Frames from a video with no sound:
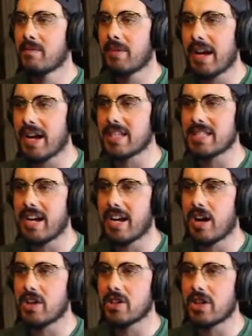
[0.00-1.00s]
Playing as Night
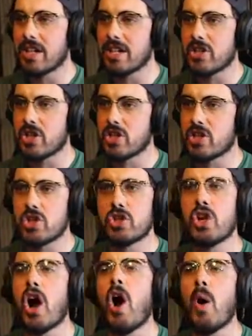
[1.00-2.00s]
Hunter is just
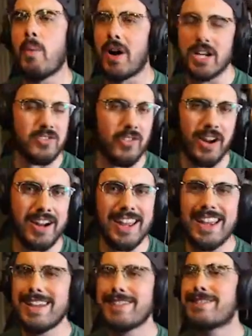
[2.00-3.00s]
so much fun. It
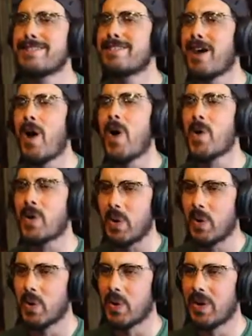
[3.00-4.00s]
is so
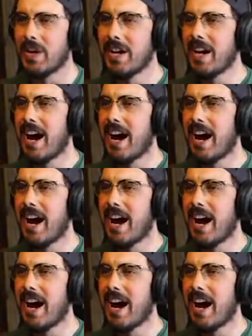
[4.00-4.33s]
cool.